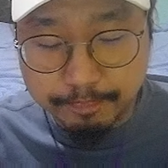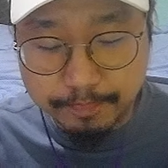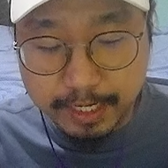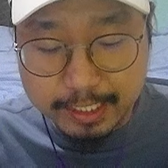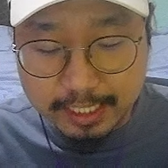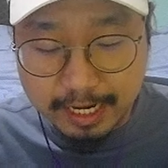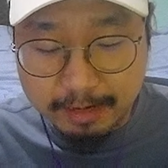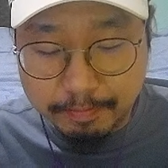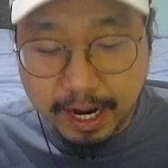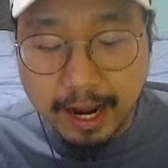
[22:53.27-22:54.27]
It's
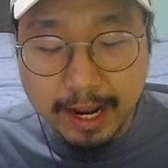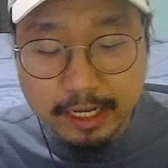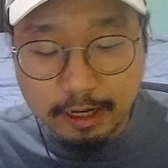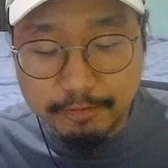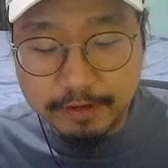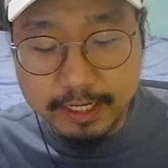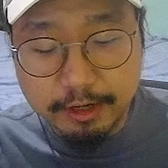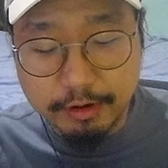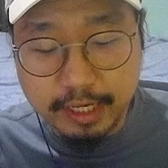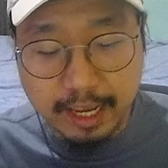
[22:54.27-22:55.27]
like buying a
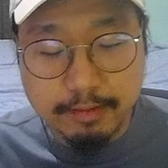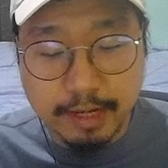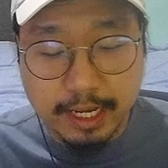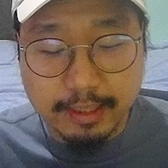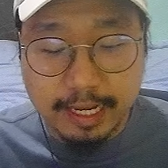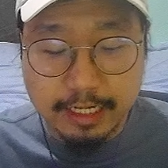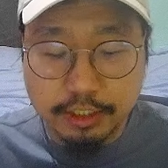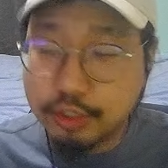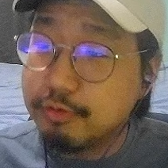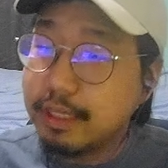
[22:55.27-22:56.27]
video game in like
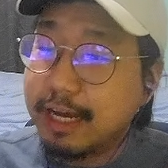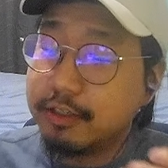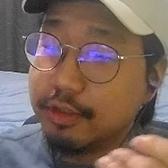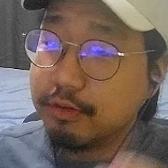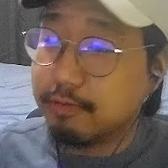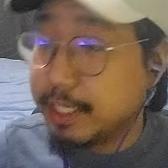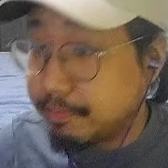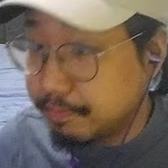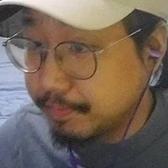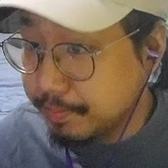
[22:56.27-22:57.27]
2003.
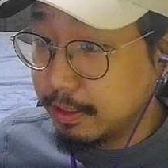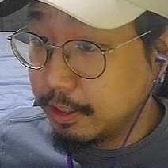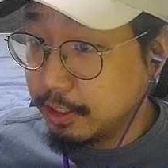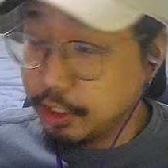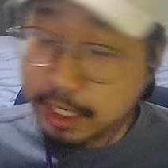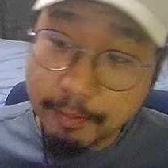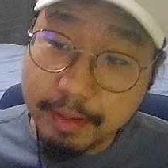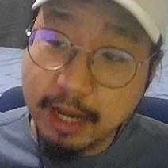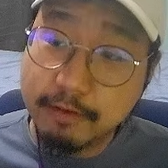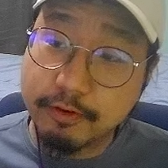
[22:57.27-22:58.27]
You come
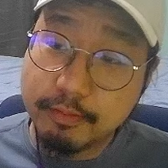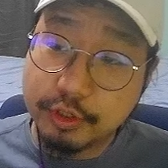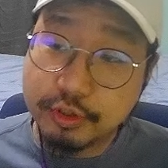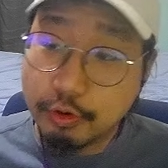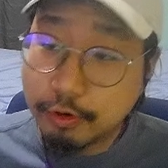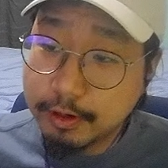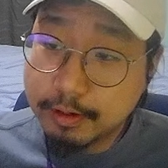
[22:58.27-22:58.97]
back from the store,